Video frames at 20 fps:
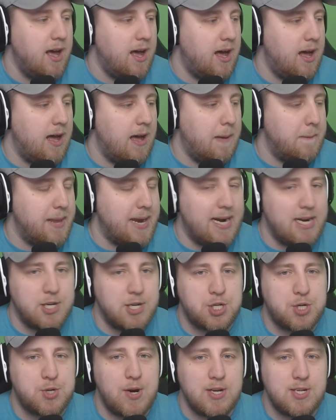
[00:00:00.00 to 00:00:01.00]
and I
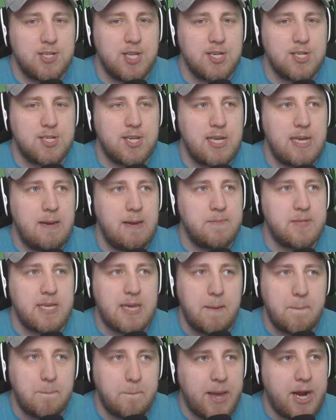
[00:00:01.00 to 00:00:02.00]
just trust this team to
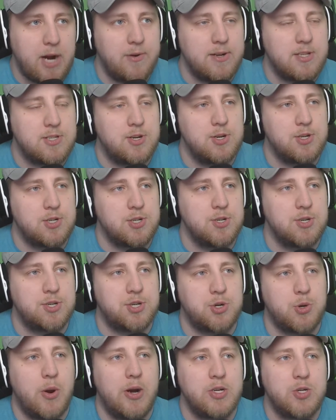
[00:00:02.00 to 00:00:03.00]
get better at search and destroy.